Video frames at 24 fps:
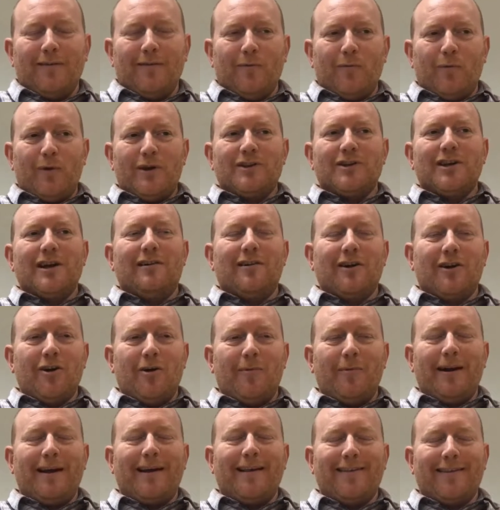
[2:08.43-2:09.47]
we share a
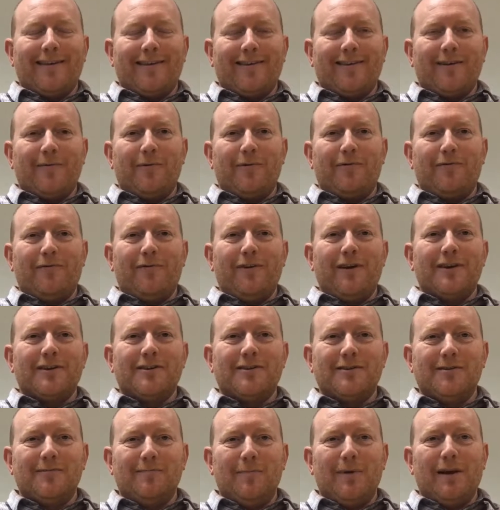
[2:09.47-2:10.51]
common ancestor with
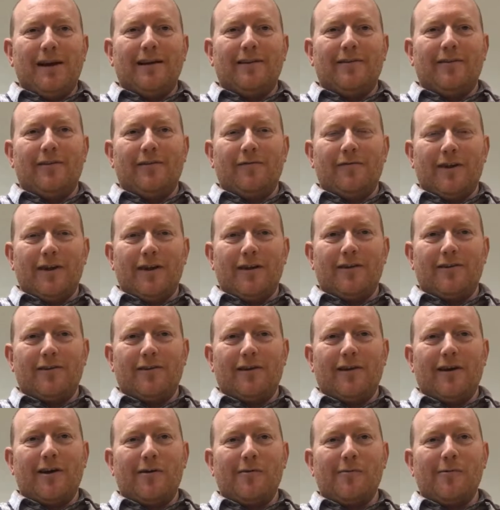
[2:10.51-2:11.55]
fish millions of years
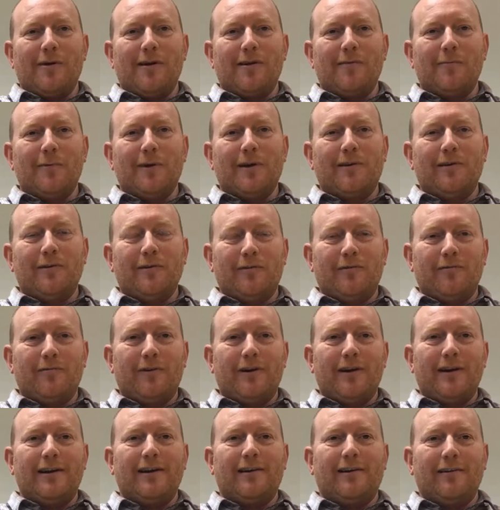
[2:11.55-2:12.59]
ago, and we'd look
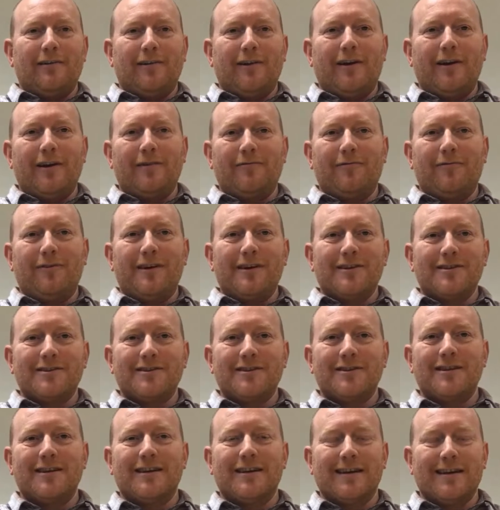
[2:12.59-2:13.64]
very little like
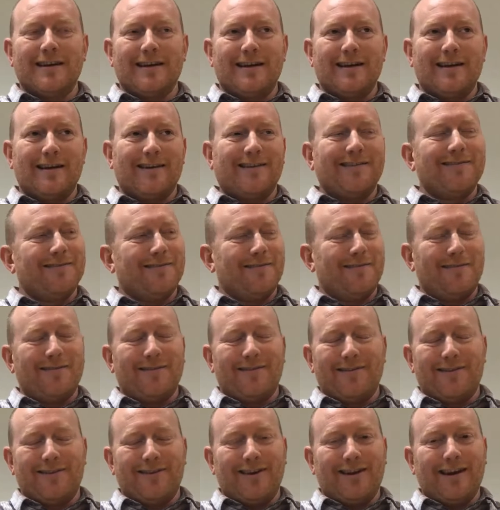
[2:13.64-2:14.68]
fish
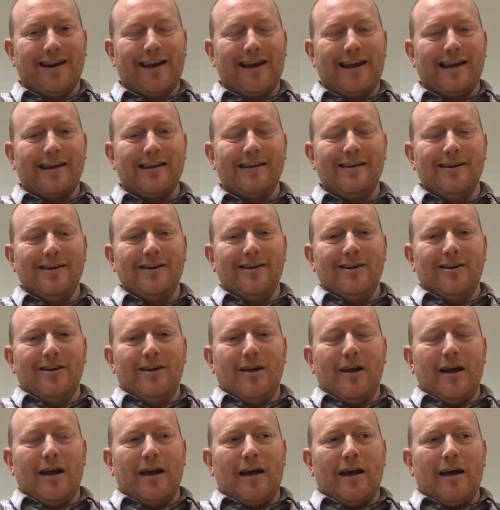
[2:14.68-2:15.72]
today,
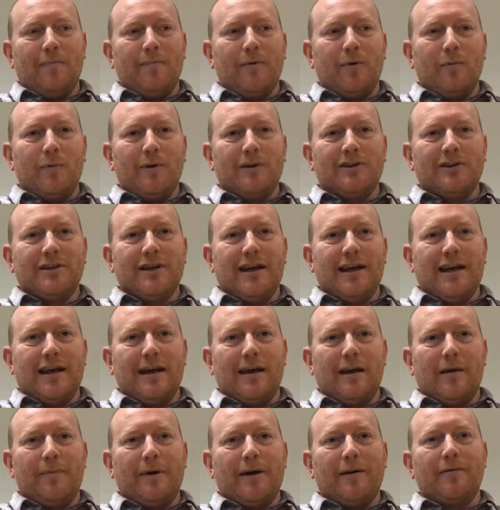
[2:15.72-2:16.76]
but we
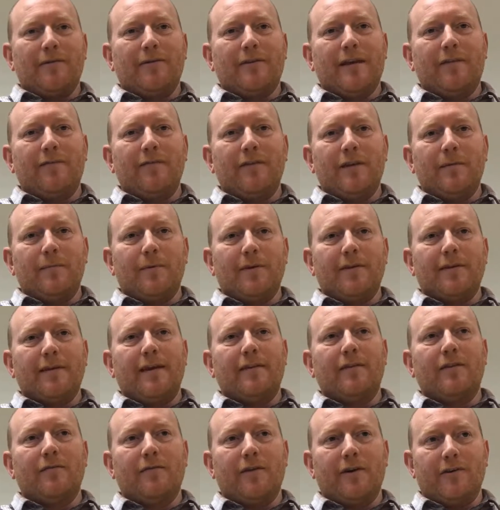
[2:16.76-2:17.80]
share about
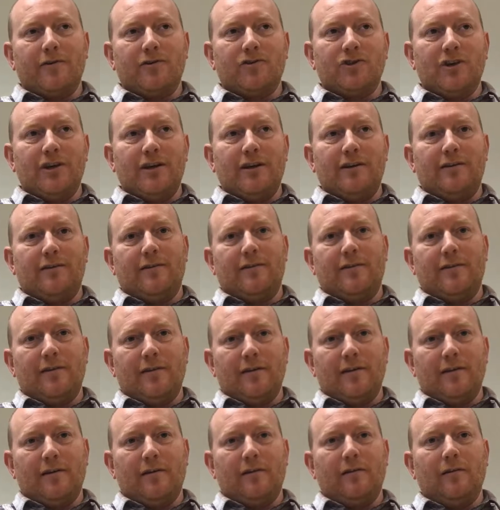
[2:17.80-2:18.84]
70% of our genes
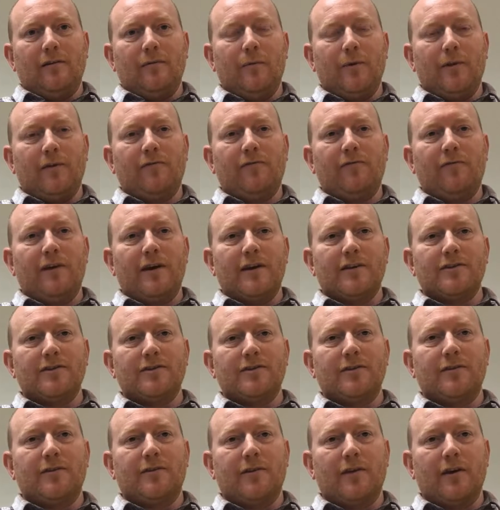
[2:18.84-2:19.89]
still with a
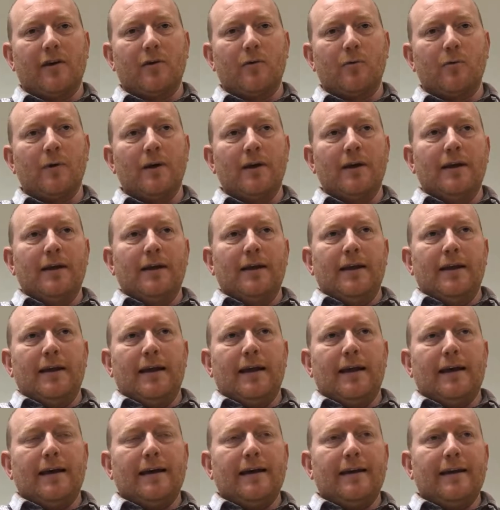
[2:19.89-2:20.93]
fish. So
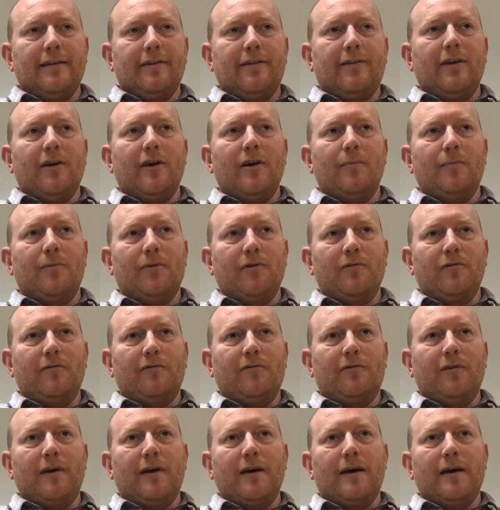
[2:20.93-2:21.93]
in terms of